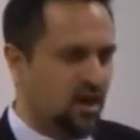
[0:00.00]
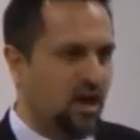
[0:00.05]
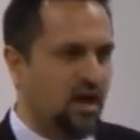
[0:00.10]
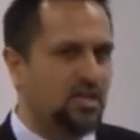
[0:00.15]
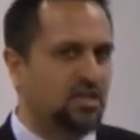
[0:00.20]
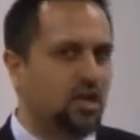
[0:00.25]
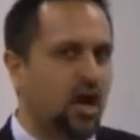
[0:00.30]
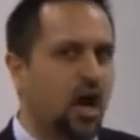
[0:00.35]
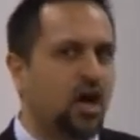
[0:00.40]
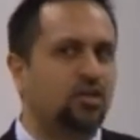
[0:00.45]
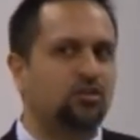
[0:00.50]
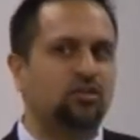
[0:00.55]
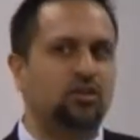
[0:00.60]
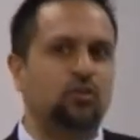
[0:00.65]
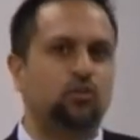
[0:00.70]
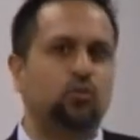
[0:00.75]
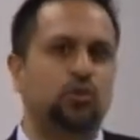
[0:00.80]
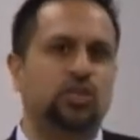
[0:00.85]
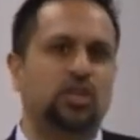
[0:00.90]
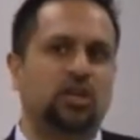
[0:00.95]
a
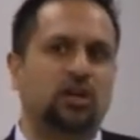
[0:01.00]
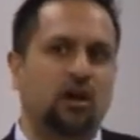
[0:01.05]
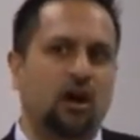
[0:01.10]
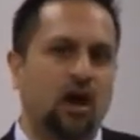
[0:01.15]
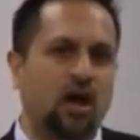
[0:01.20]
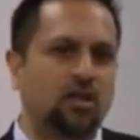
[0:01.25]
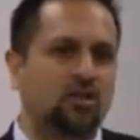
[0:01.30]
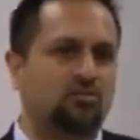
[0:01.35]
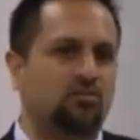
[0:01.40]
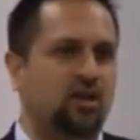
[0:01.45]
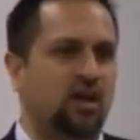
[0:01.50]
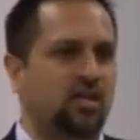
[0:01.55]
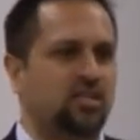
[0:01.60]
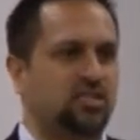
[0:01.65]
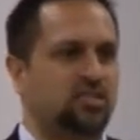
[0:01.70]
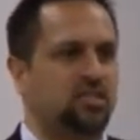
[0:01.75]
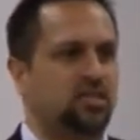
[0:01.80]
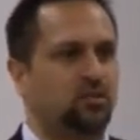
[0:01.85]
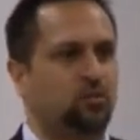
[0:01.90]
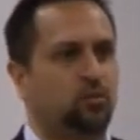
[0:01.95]
doctrine which he
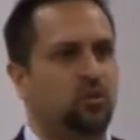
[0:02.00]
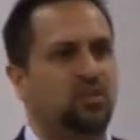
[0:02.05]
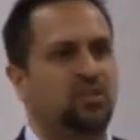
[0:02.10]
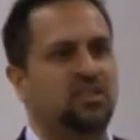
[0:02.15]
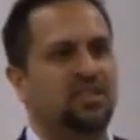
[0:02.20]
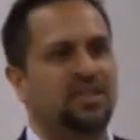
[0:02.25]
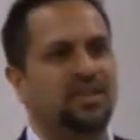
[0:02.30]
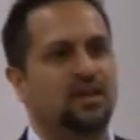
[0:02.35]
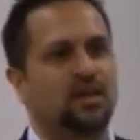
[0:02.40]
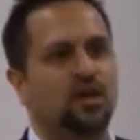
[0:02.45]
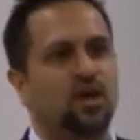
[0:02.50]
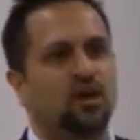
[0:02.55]
contrasted with the